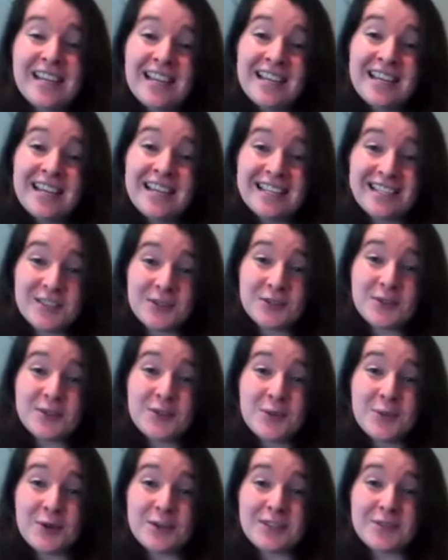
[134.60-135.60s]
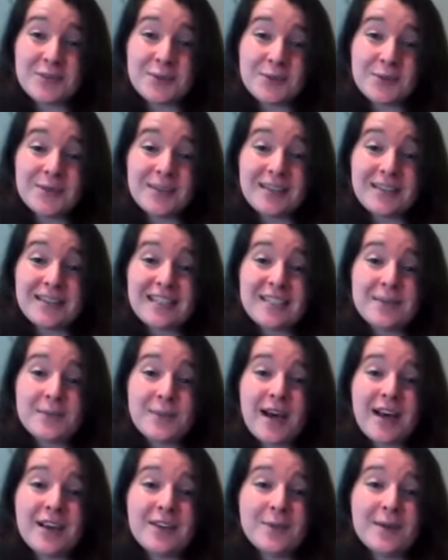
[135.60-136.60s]
It's also possible that these
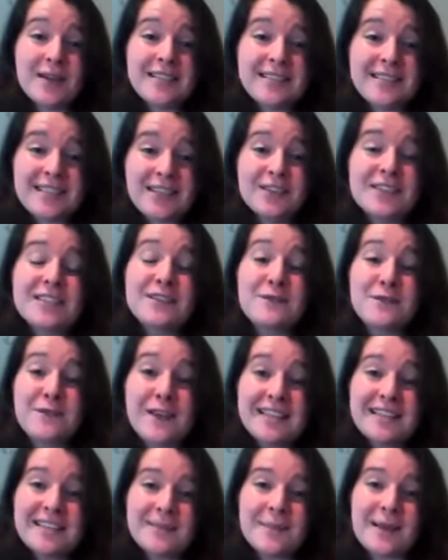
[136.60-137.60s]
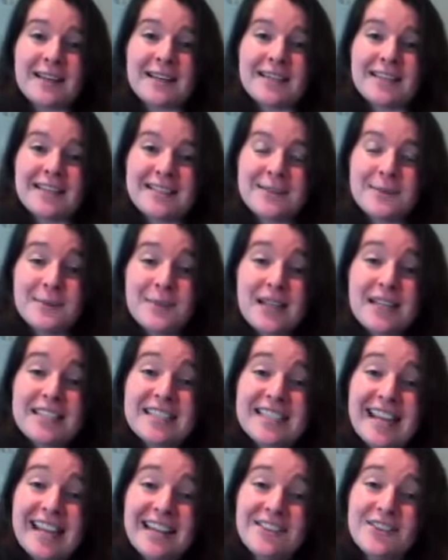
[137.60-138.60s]
pathways are a defense mechanism
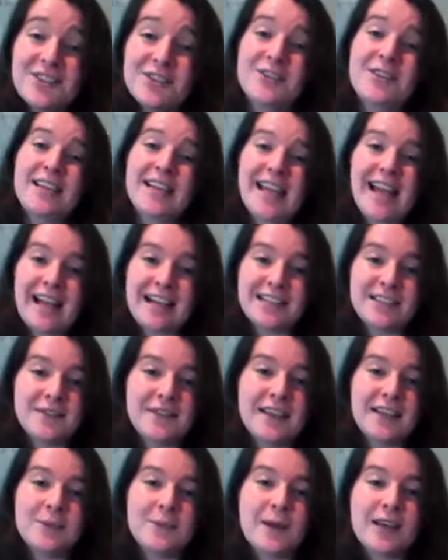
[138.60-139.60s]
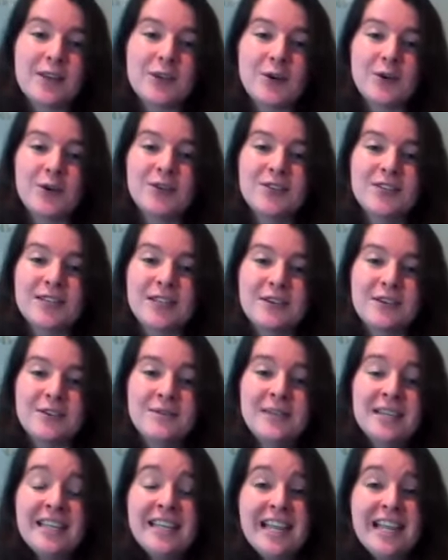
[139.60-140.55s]
intentionally activated by the host cell